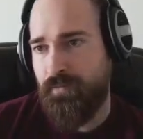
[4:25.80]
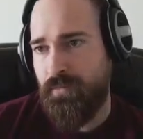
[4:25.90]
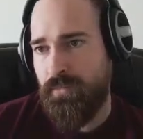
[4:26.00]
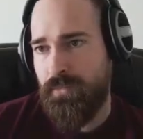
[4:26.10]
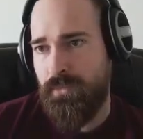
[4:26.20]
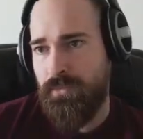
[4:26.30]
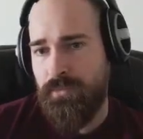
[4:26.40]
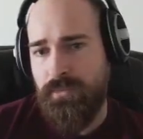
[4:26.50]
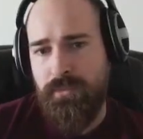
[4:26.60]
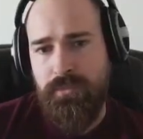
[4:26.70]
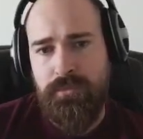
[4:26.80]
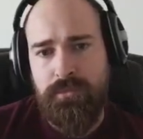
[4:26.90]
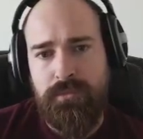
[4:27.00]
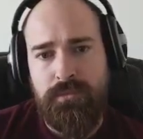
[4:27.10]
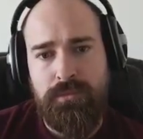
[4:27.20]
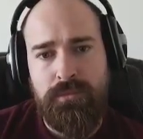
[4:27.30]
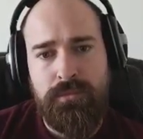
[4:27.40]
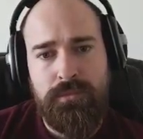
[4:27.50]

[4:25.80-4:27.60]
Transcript: No one is speaking in this clip.